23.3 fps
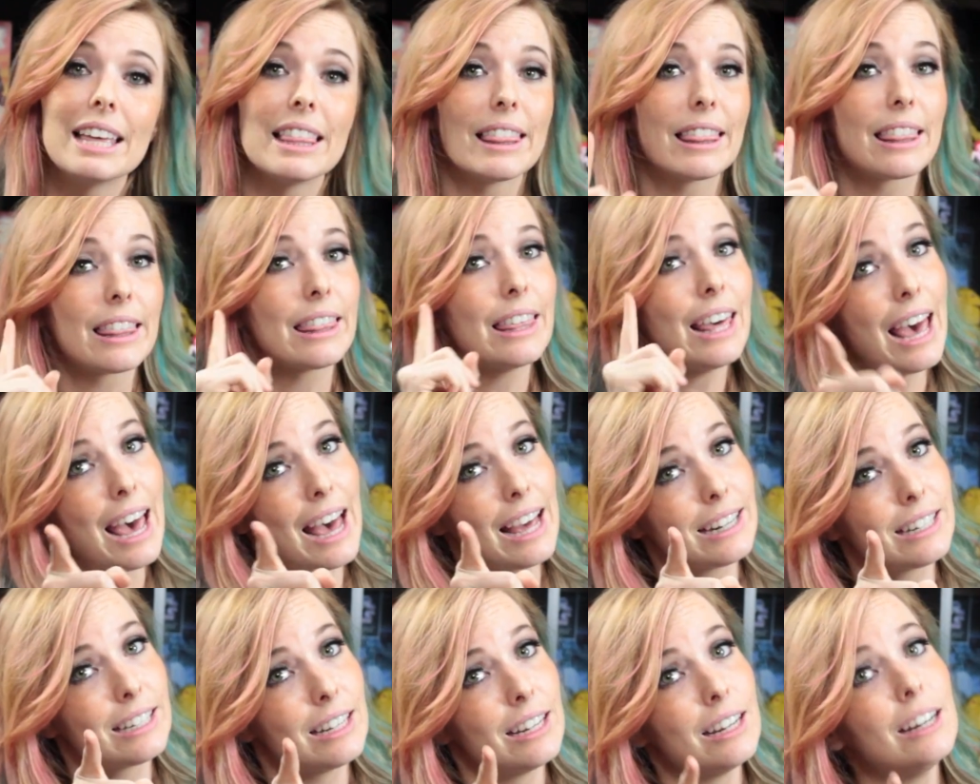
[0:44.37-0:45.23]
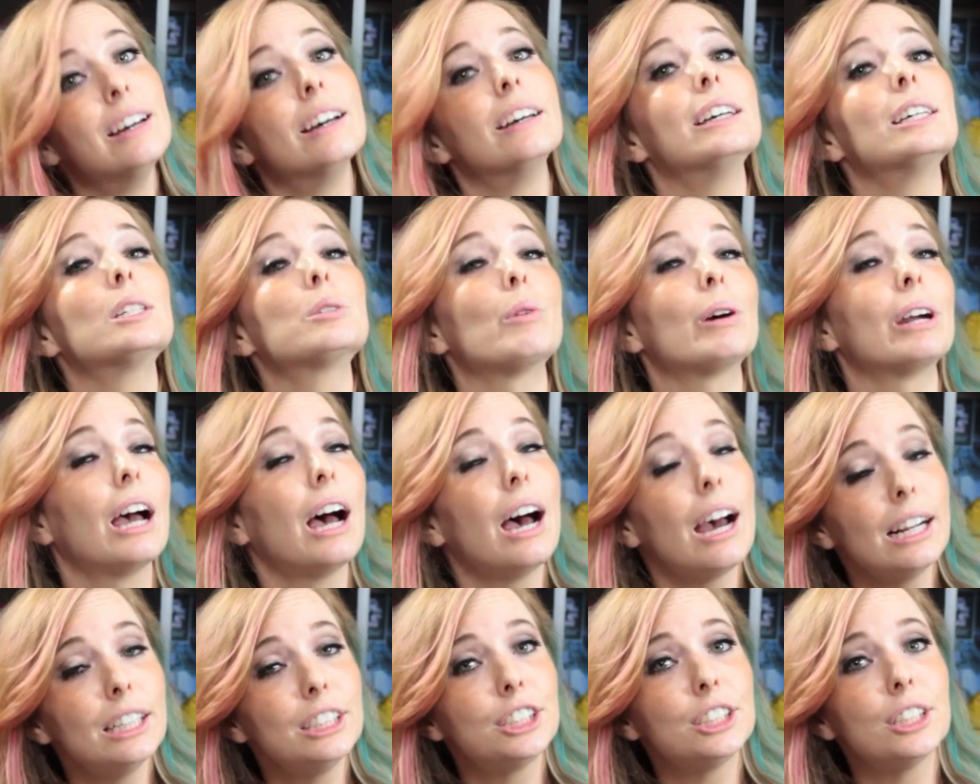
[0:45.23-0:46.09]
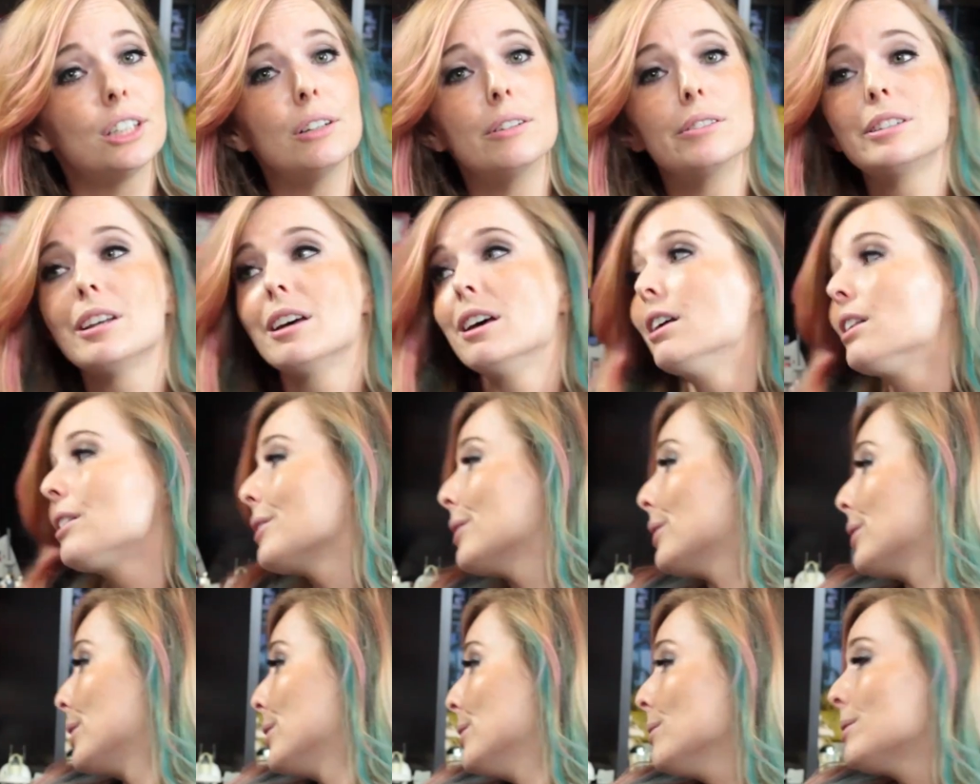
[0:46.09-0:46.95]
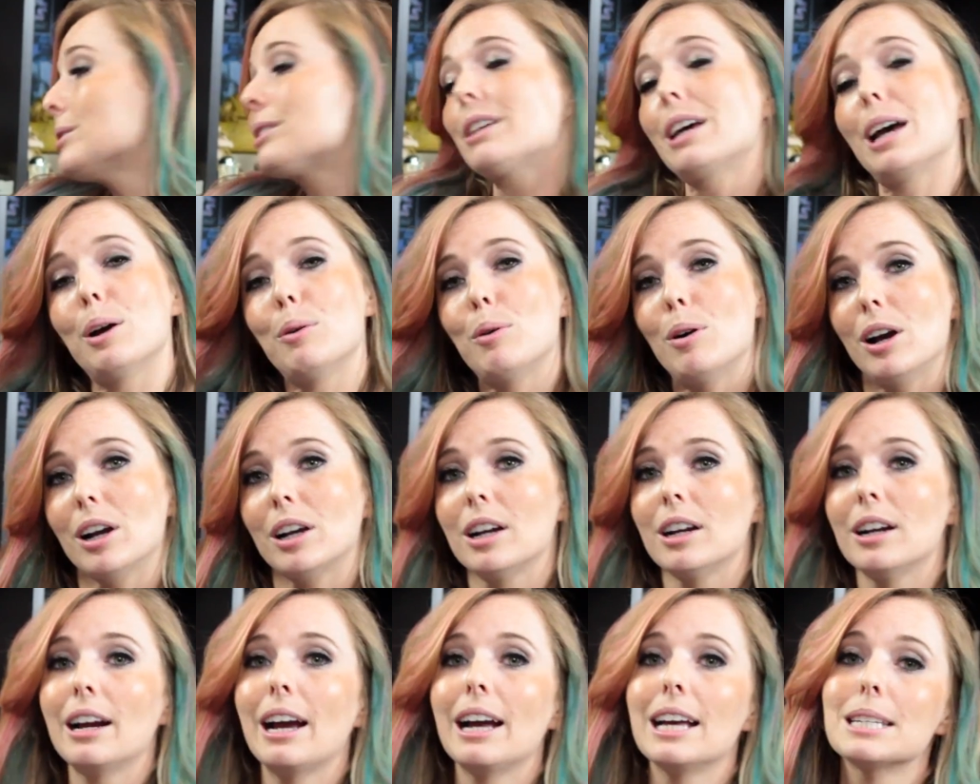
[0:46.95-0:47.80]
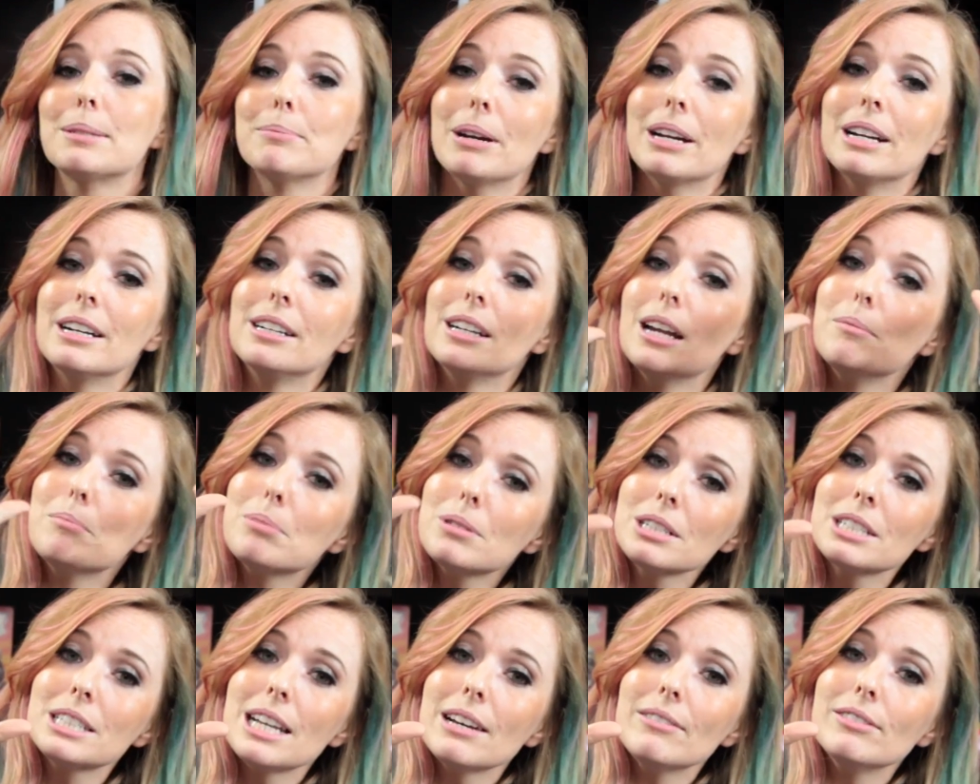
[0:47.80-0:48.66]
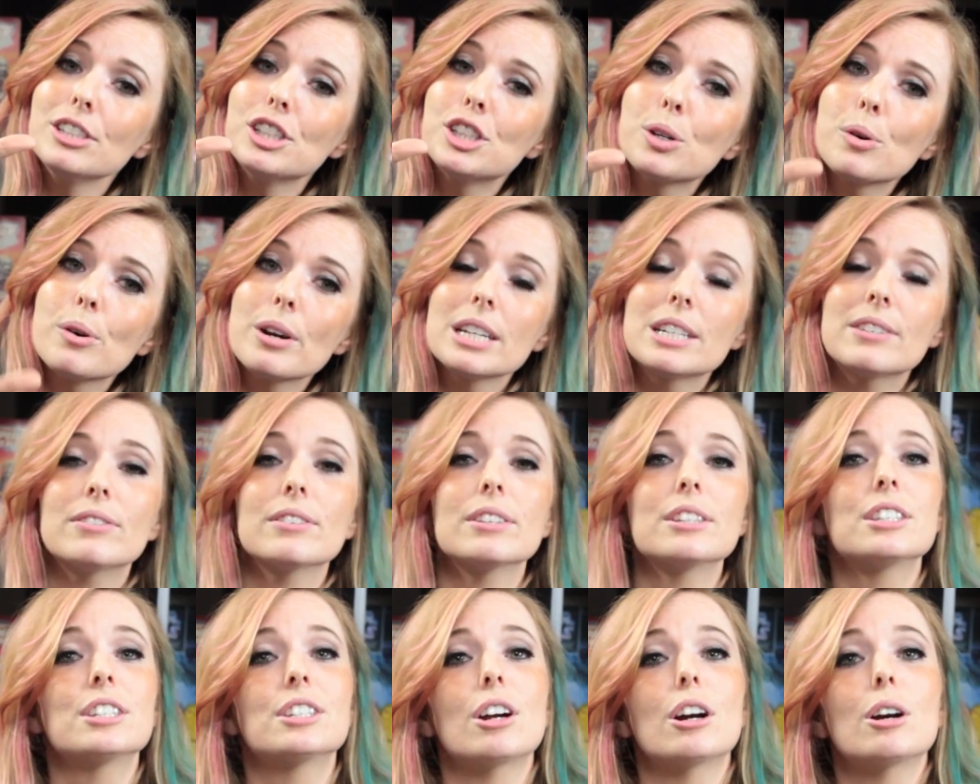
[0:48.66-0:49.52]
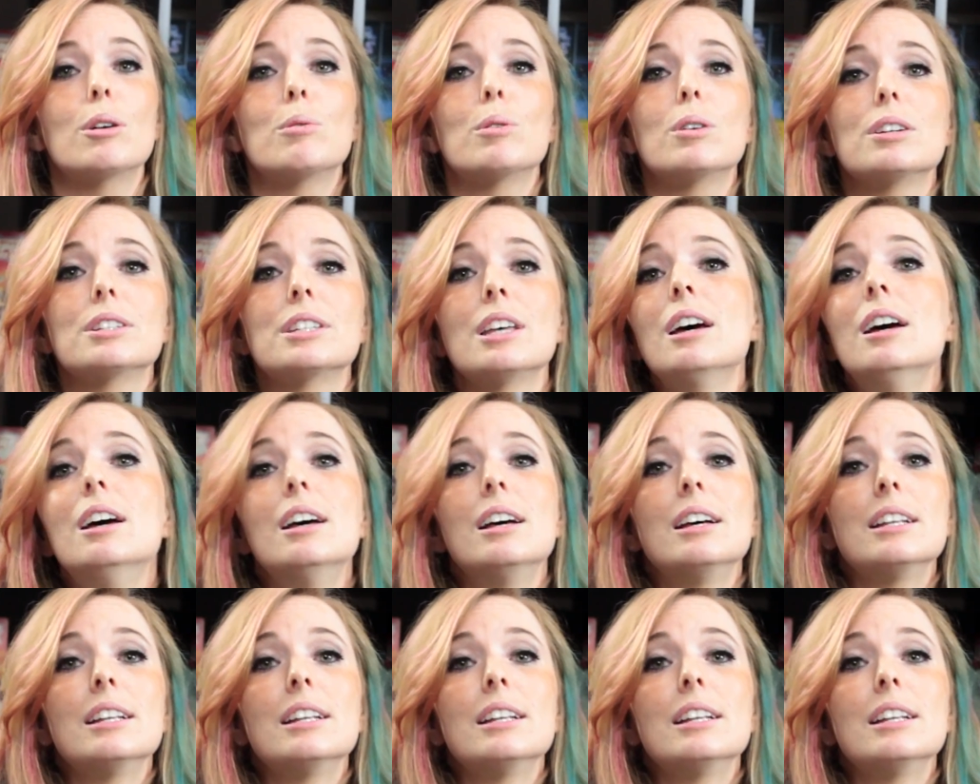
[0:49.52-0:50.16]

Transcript: And that is why I chose Luke Skywalker as my number seven choice for the Star Wars